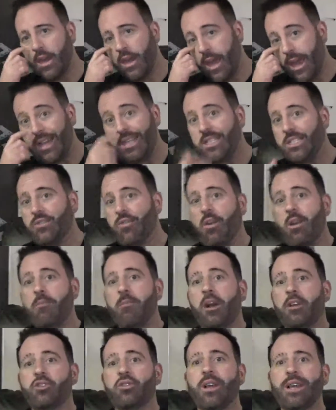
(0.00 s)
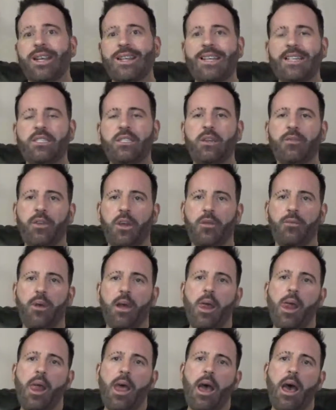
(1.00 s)
It's very much like an interview.
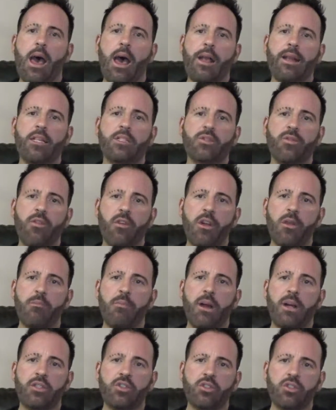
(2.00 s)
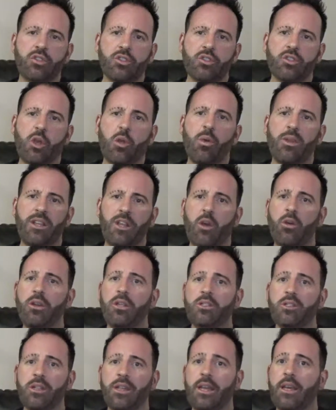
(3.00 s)
And it's very much so at the
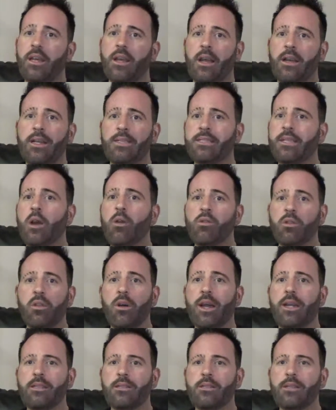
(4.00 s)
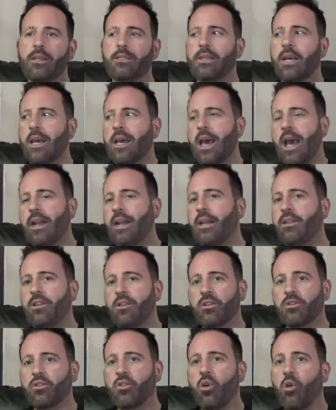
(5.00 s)
honestly, and I tell clients this, at the end of
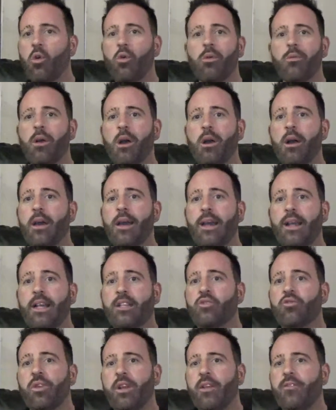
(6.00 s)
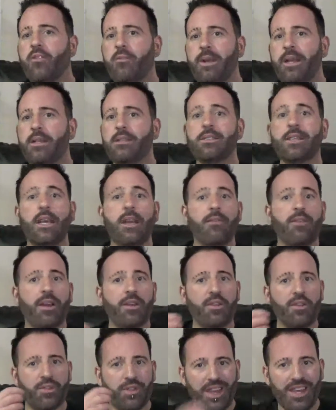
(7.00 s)
the call, it's really for me to say if I
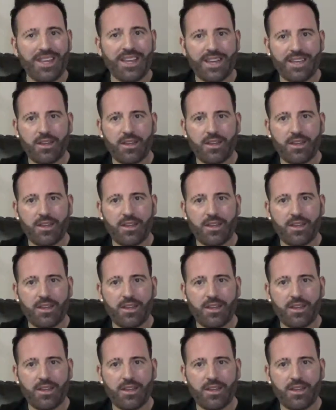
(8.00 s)
think I